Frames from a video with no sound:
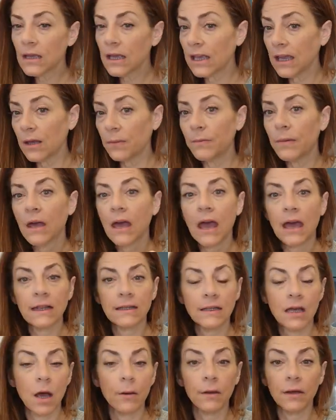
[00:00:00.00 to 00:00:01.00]
hip,
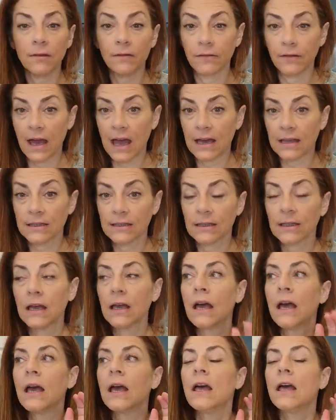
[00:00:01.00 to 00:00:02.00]
and tummy fat.
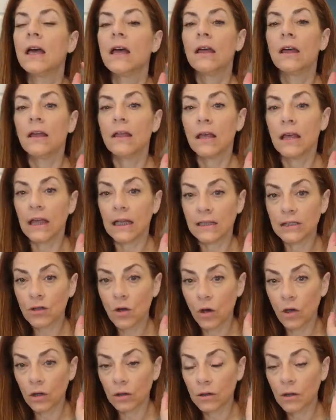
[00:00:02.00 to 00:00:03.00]
It's
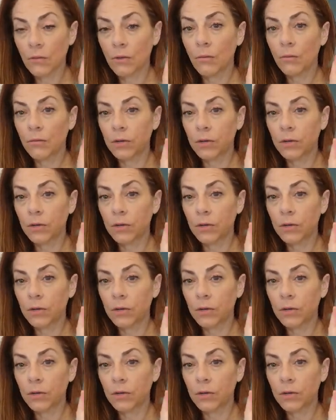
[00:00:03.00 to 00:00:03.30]
called